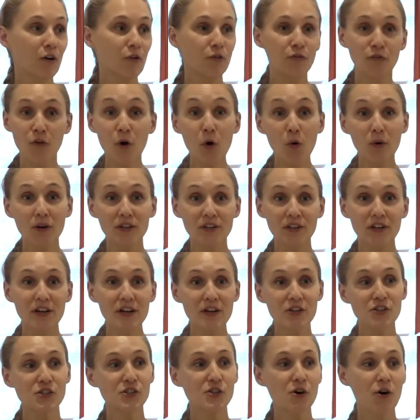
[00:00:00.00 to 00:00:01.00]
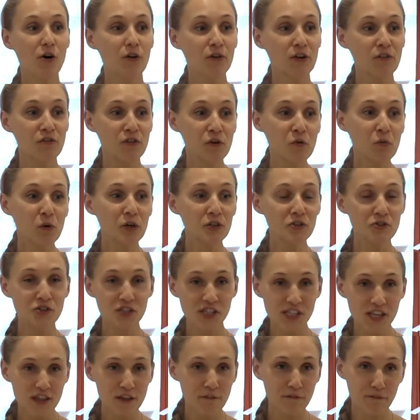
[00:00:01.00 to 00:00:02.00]
forward. So if you want to
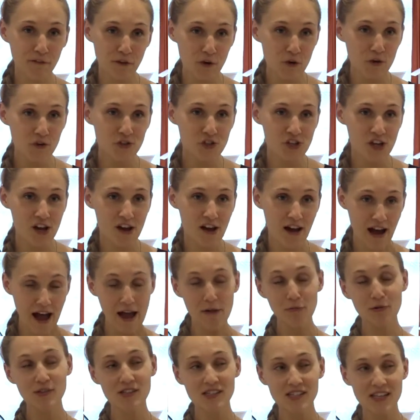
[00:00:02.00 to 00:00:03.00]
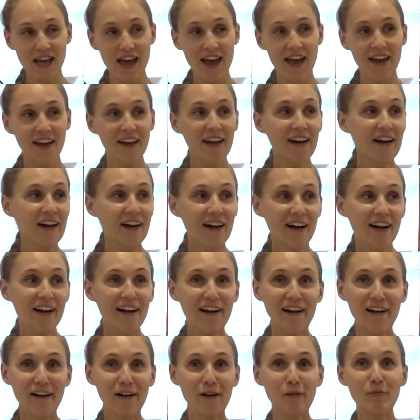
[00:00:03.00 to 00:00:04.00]
see the future, I would say
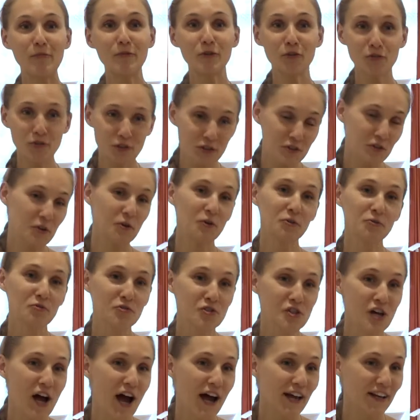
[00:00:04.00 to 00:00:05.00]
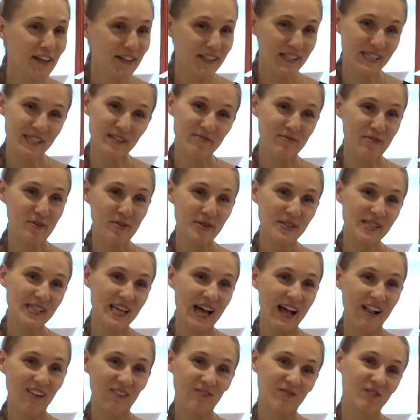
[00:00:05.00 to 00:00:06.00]
you need to go to China and see for
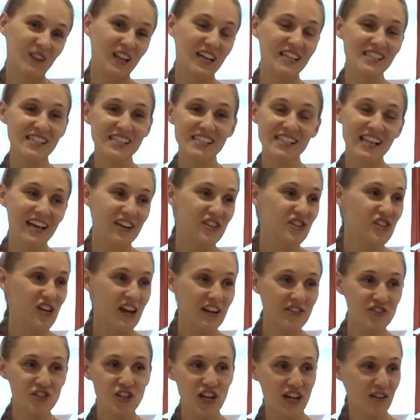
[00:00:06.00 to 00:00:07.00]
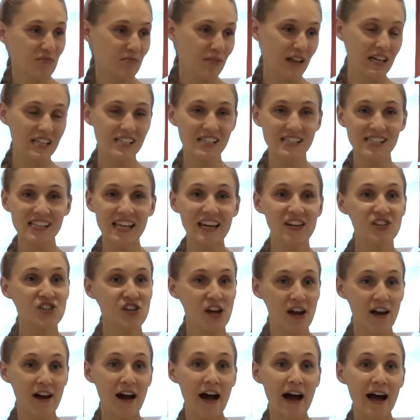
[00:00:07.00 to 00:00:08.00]
yourself. Places like Shenzhen, places like
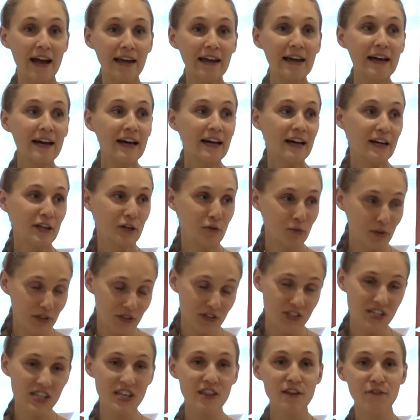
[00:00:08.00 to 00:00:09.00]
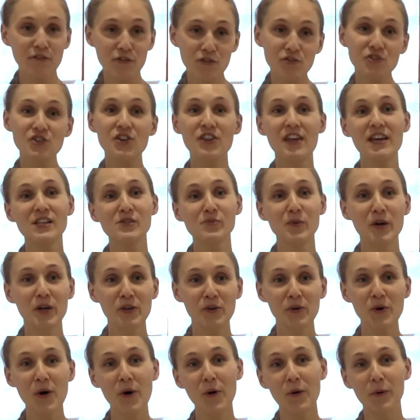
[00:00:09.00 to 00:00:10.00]
Shanghai, you want to see the future, that's where
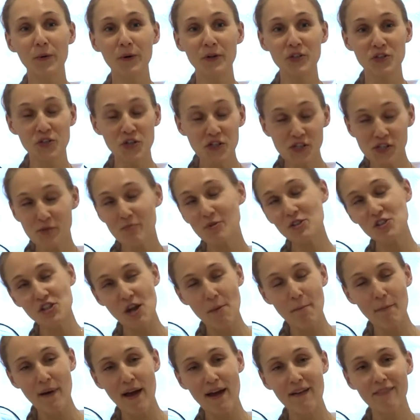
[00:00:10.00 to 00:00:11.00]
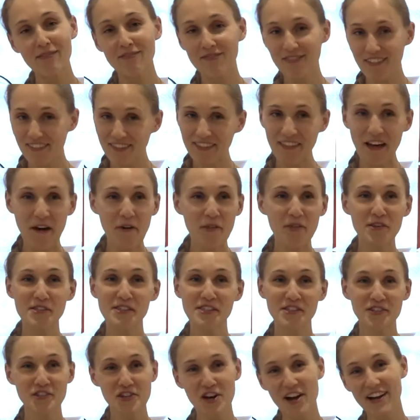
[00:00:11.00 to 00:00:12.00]
you go. It used to be Japan, and now this
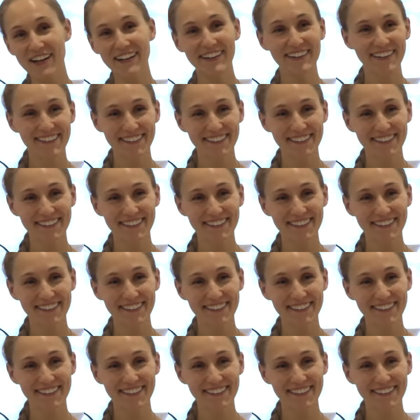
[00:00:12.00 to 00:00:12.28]
is China.